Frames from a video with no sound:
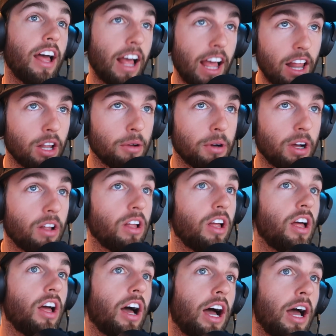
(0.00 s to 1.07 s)
LOL.
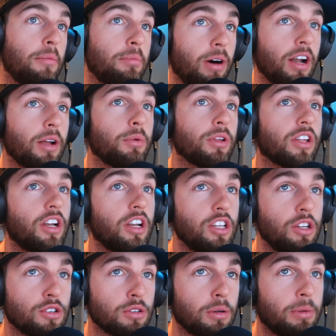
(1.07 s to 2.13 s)
I bought it with an
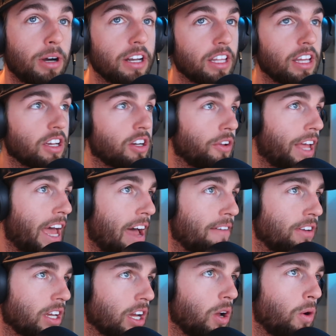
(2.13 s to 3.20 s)
unusual body kit called
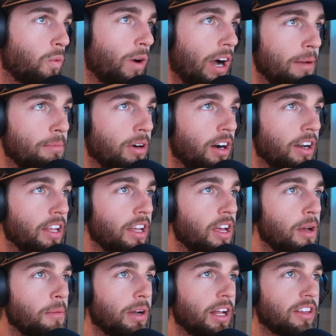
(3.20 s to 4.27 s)
Havoc Wide Body,
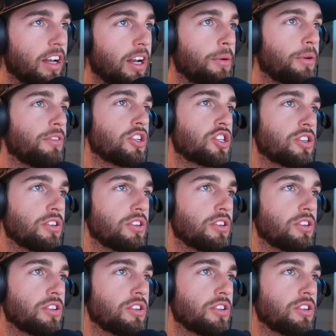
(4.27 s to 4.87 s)
but I thought I would